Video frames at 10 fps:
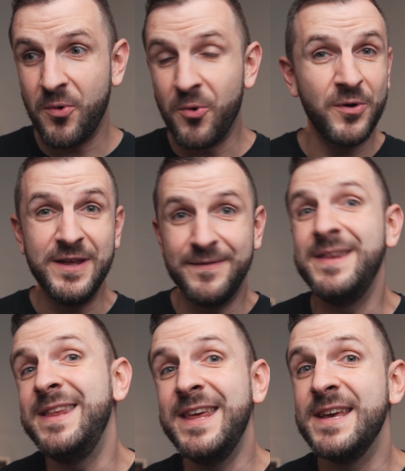or
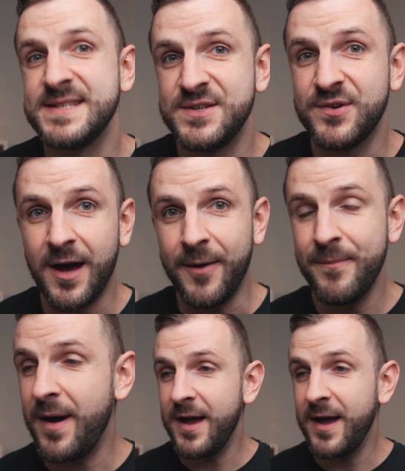even years to come.